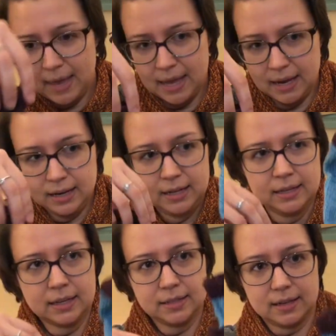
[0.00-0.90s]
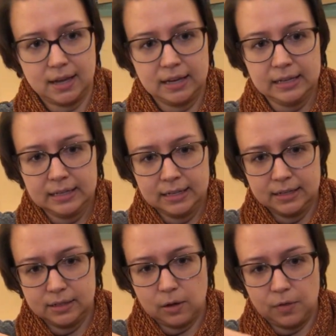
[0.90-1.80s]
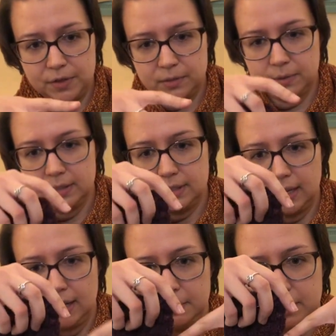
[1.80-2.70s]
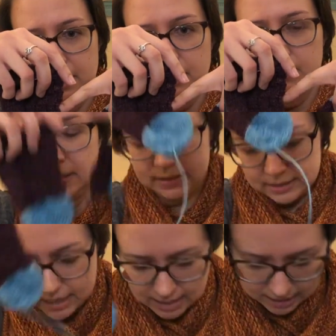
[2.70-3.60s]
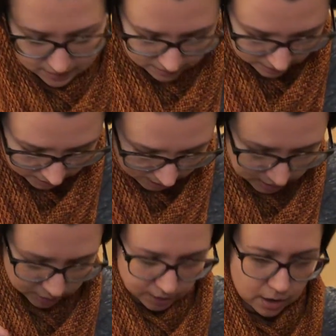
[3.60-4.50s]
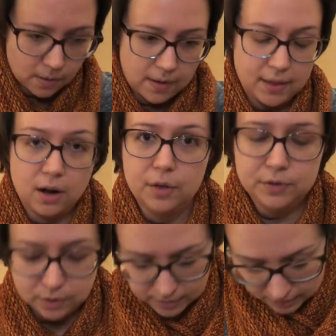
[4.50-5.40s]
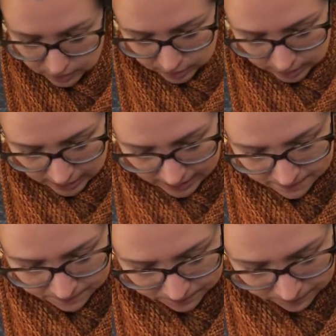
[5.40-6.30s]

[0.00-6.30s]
made because I did all this Wednesday and up to here Wednesday, and there you go. And then also yesterday